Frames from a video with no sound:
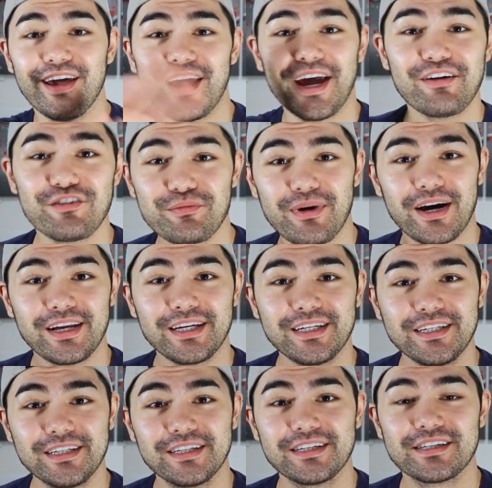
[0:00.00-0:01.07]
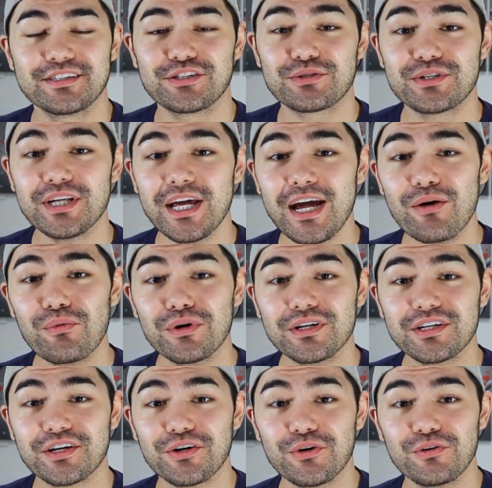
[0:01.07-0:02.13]
Hey everybody! So today I
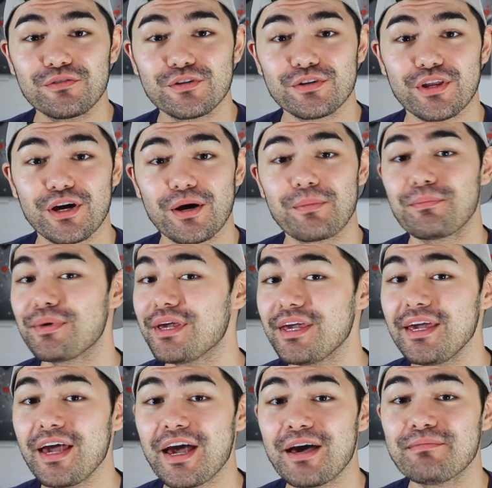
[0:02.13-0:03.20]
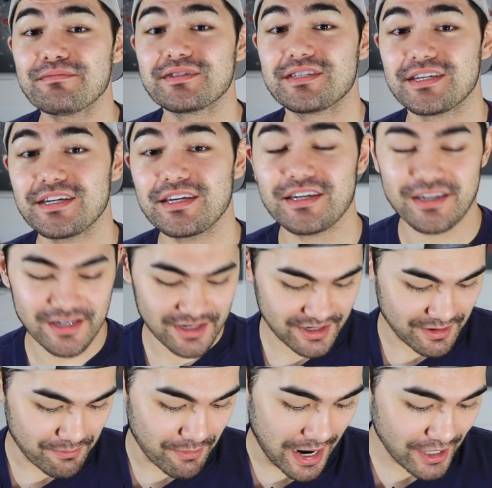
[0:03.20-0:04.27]
wanted to go over the PMD
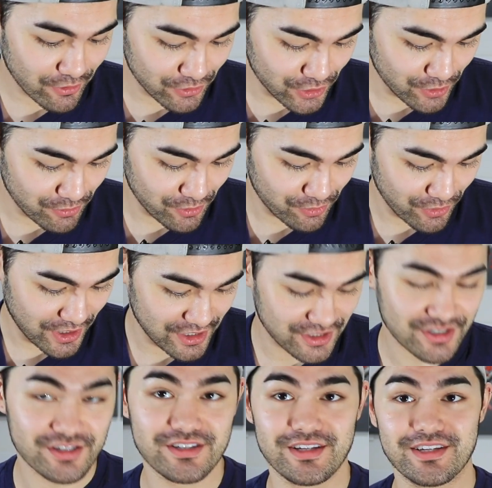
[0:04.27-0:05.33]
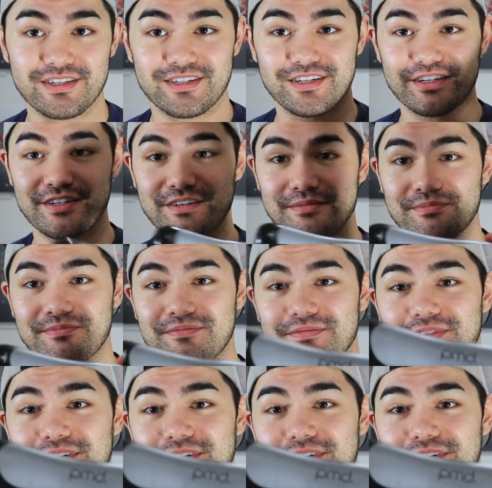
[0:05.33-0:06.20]
Microdermabrasion system.